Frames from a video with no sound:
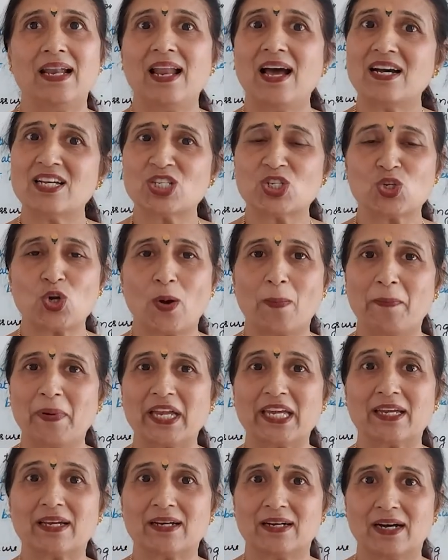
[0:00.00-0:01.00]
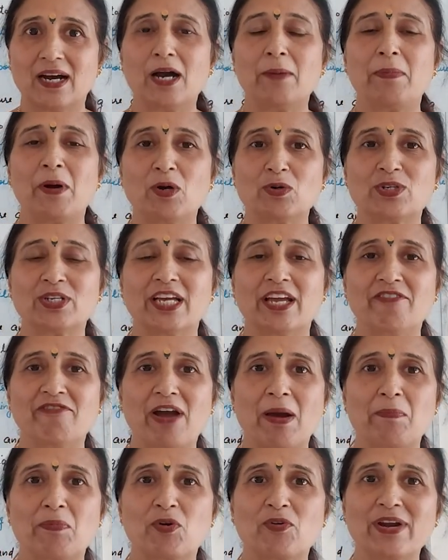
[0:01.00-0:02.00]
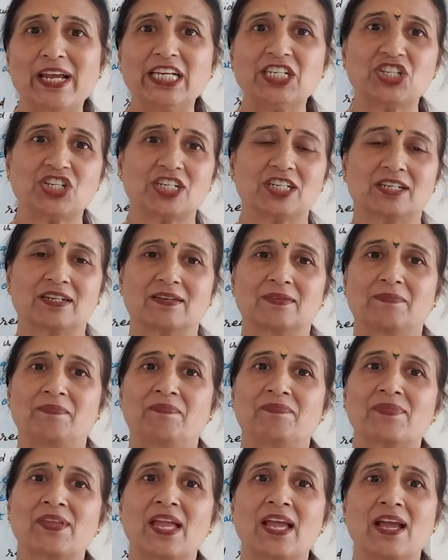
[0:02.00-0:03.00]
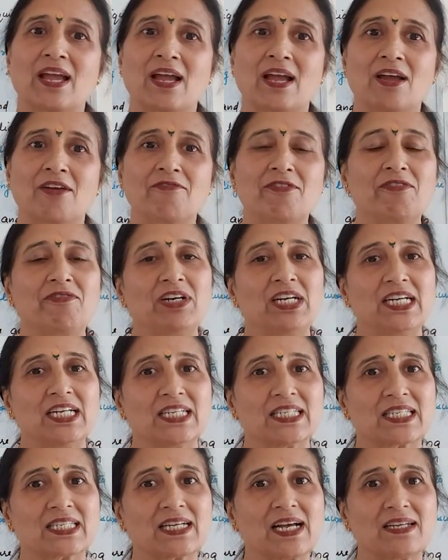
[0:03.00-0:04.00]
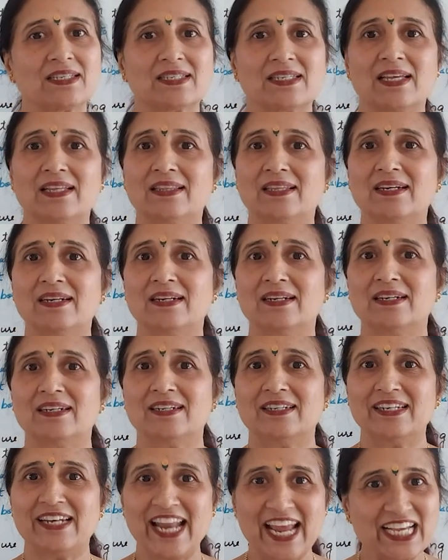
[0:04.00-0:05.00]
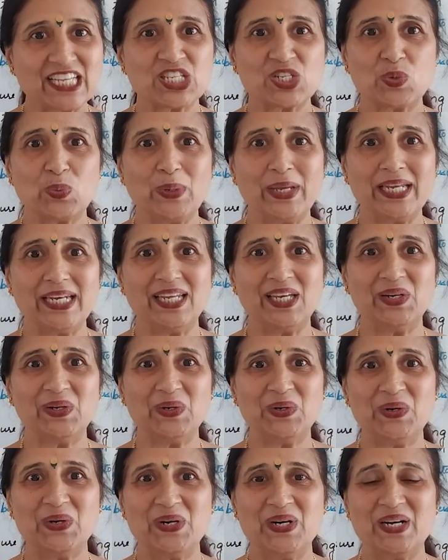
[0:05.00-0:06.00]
last topic about evaporation we will discuss in the next video.